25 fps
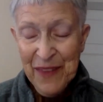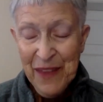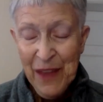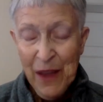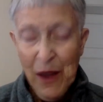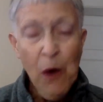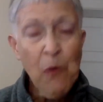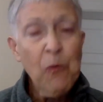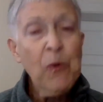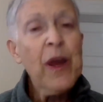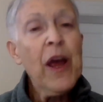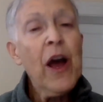
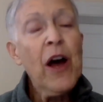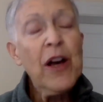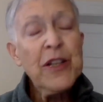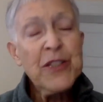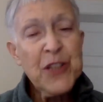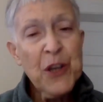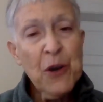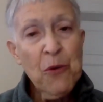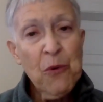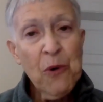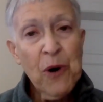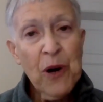we
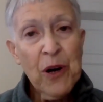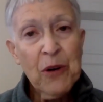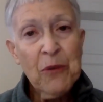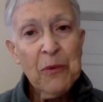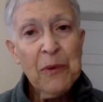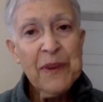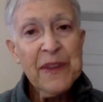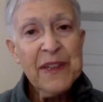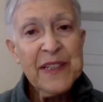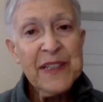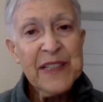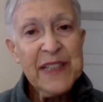also work
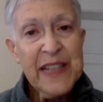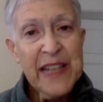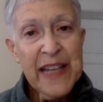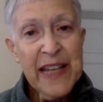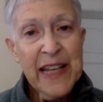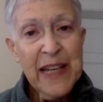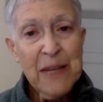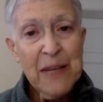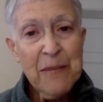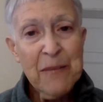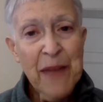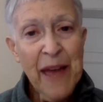with a
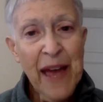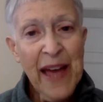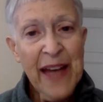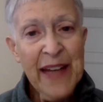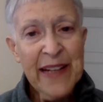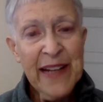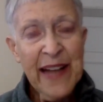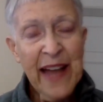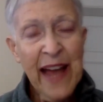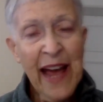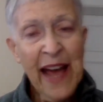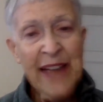team,
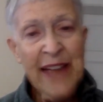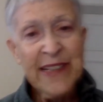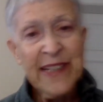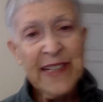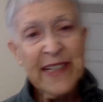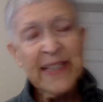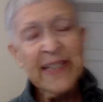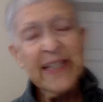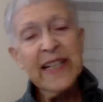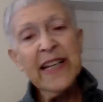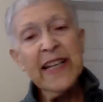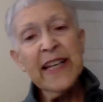and as a
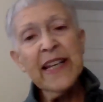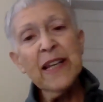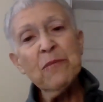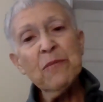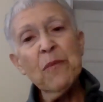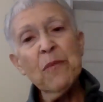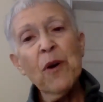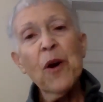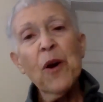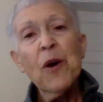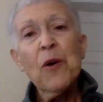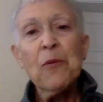
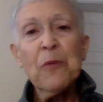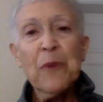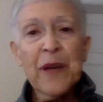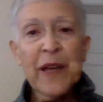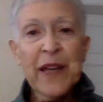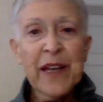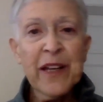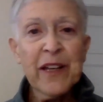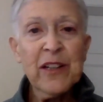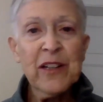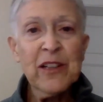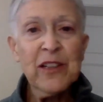team,
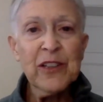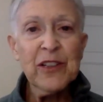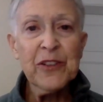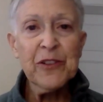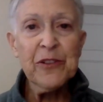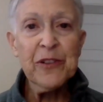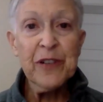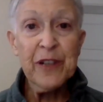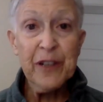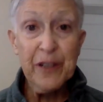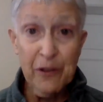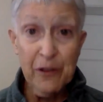we
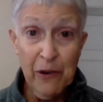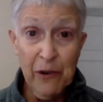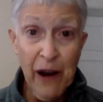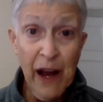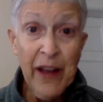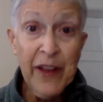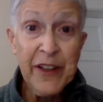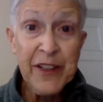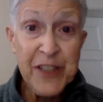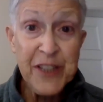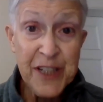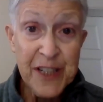include a
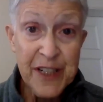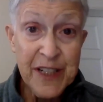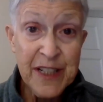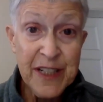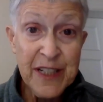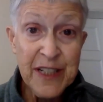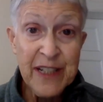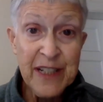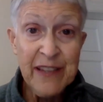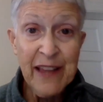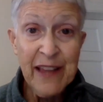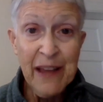
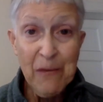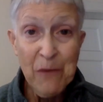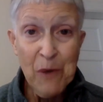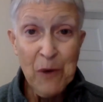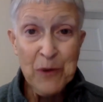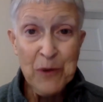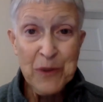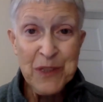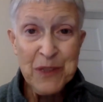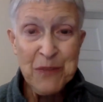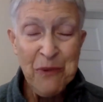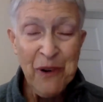neurologist, that
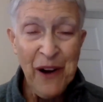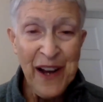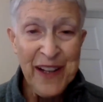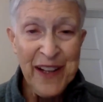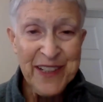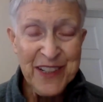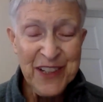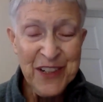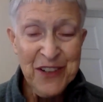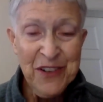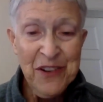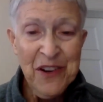won't
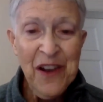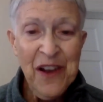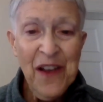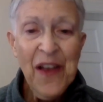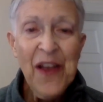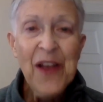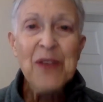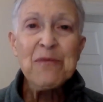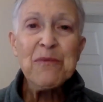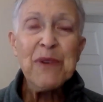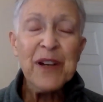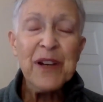surprise you,
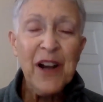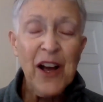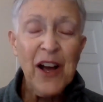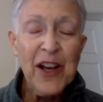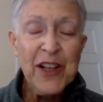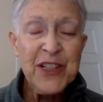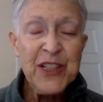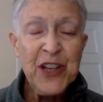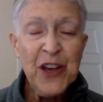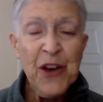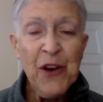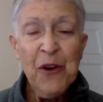but
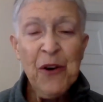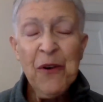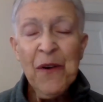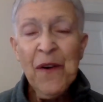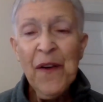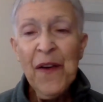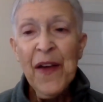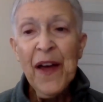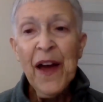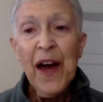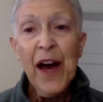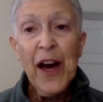also
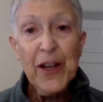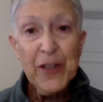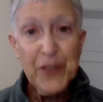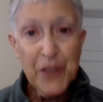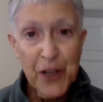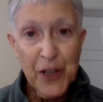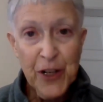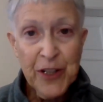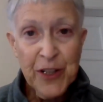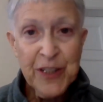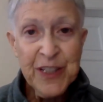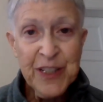a
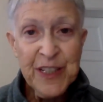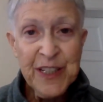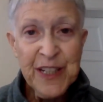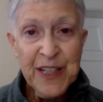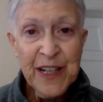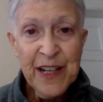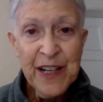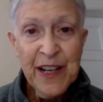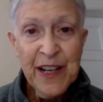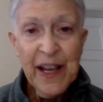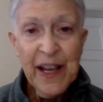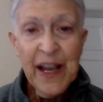nurse,
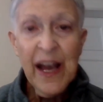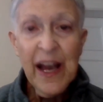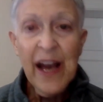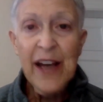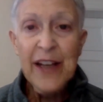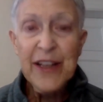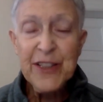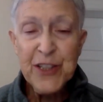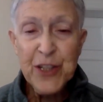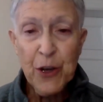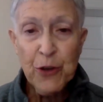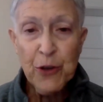a
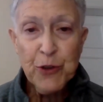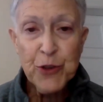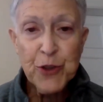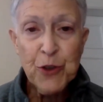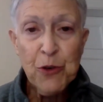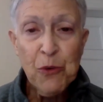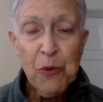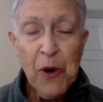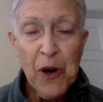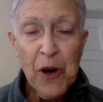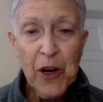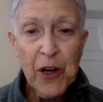
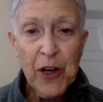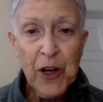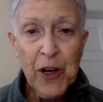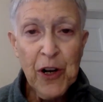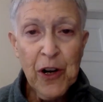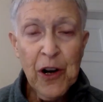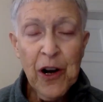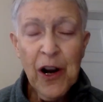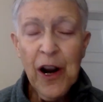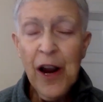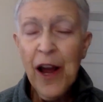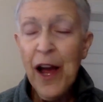social
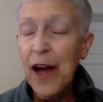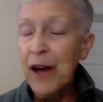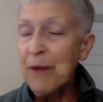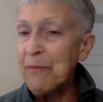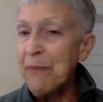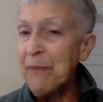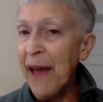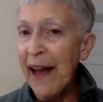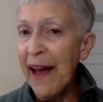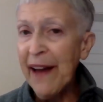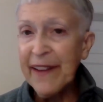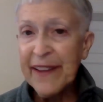worker, a
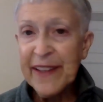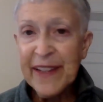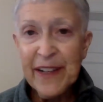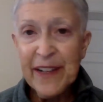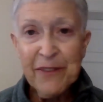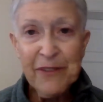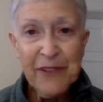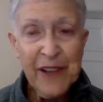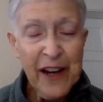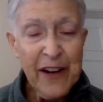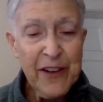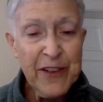
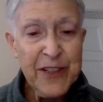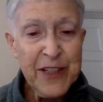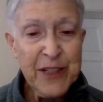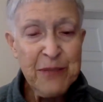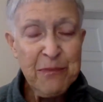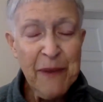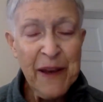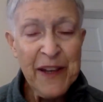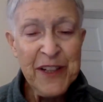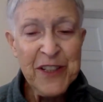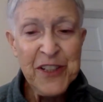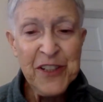palliative care
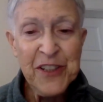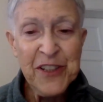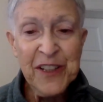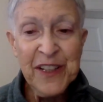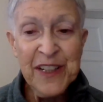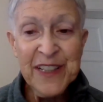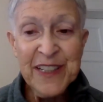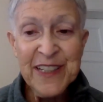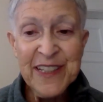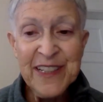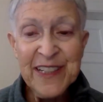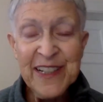
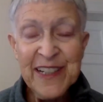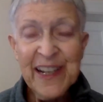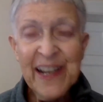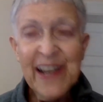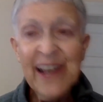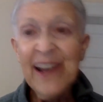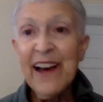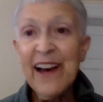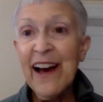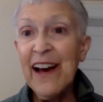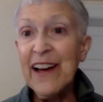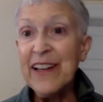specialist,
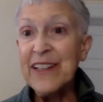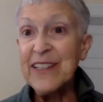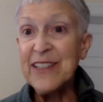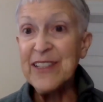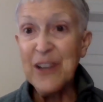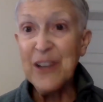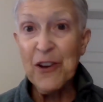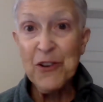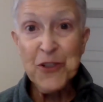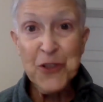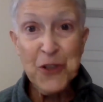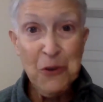a
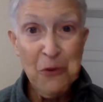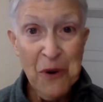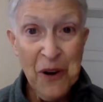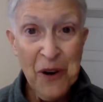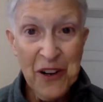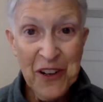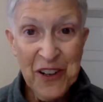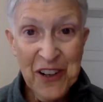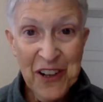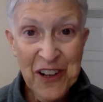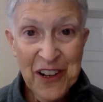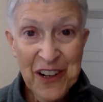social
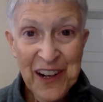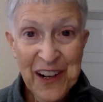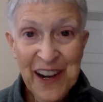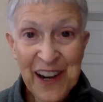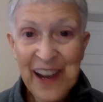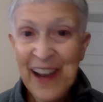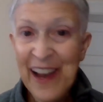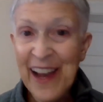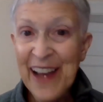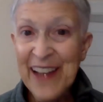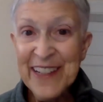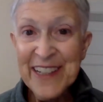worker,
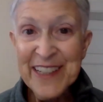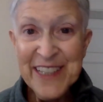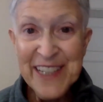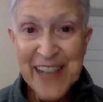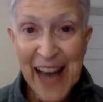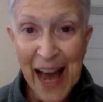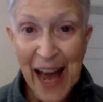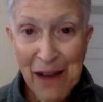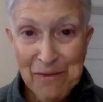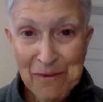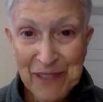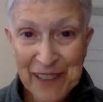and a
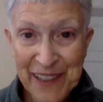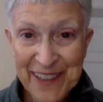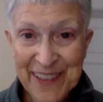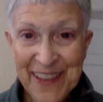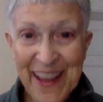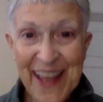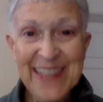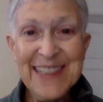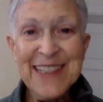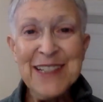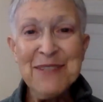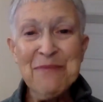chaplain.
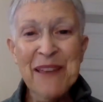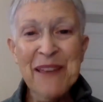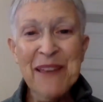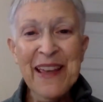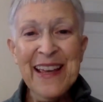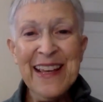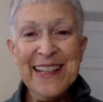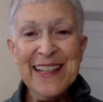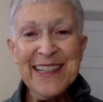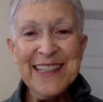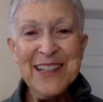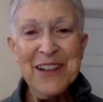That's
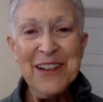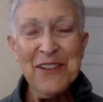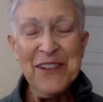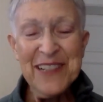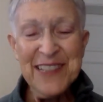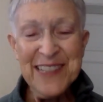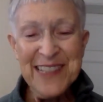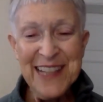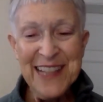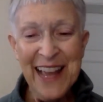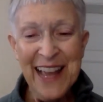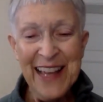me. So
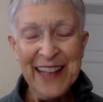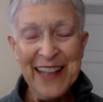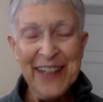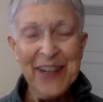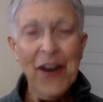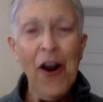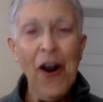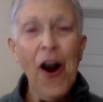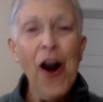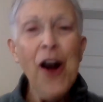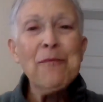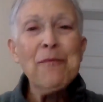it's like an
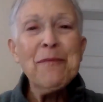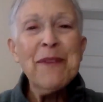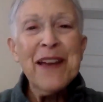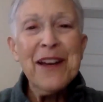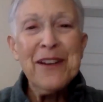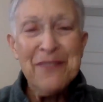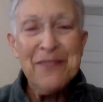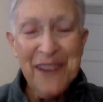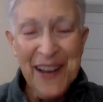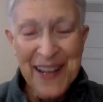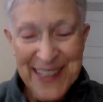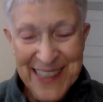army
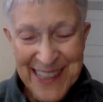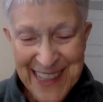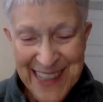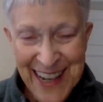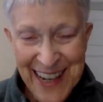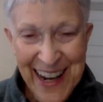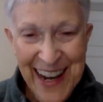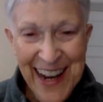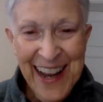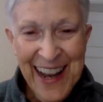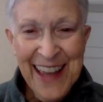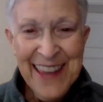of us
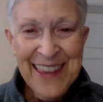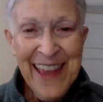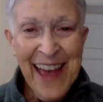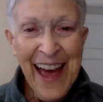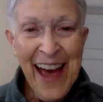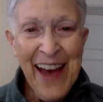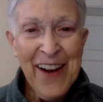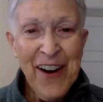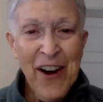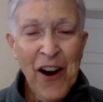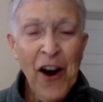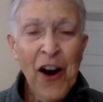
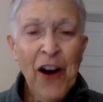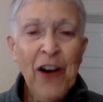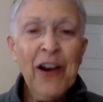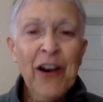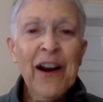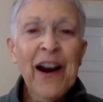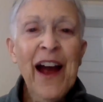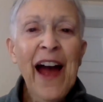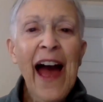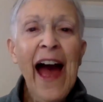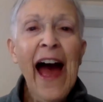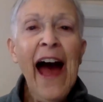that
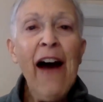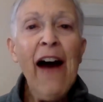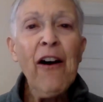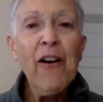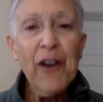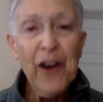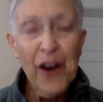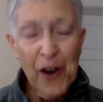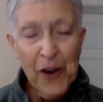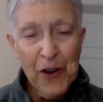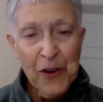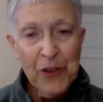are
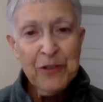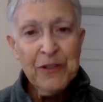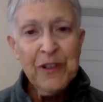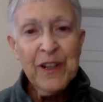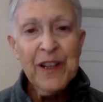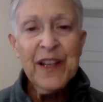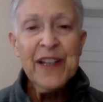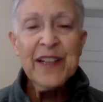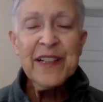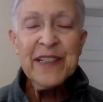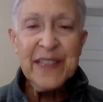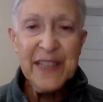our own
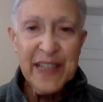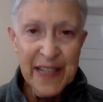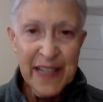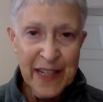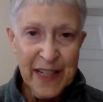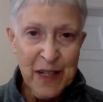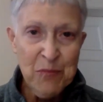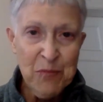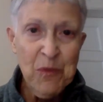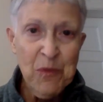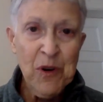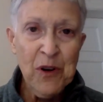
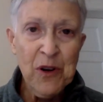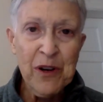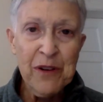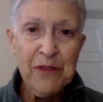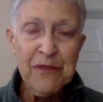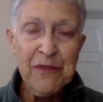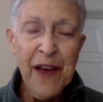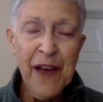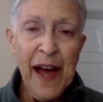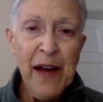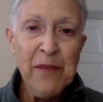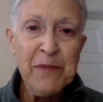team or
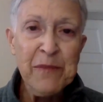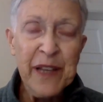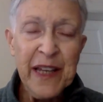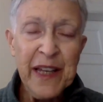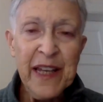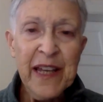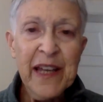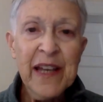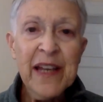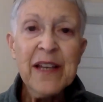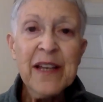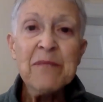
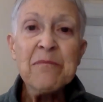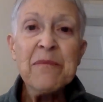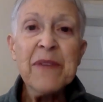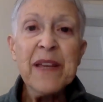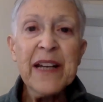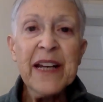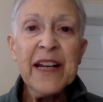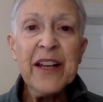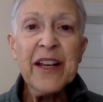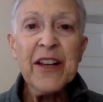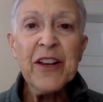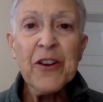family
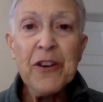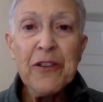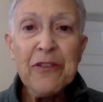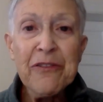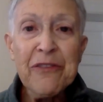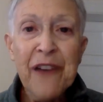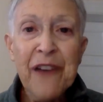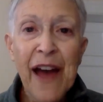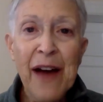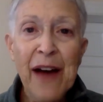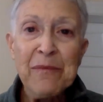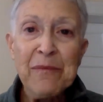meeting your
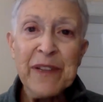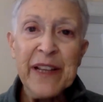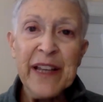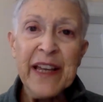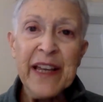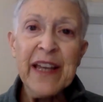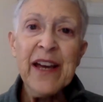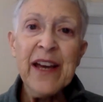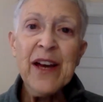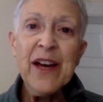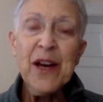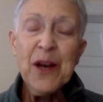
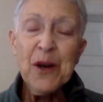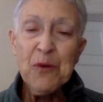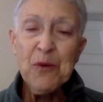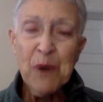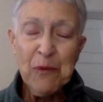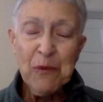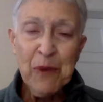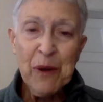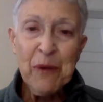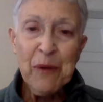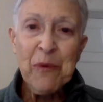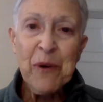family
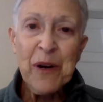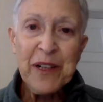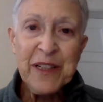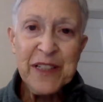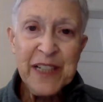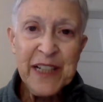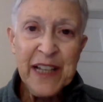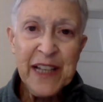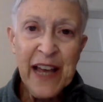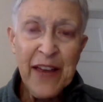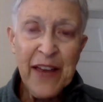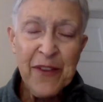when we work
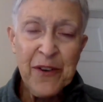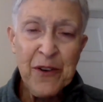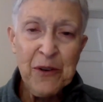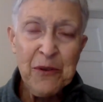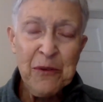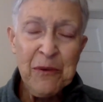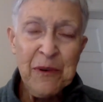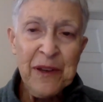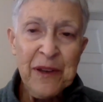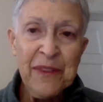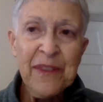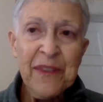together
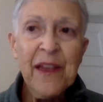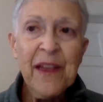with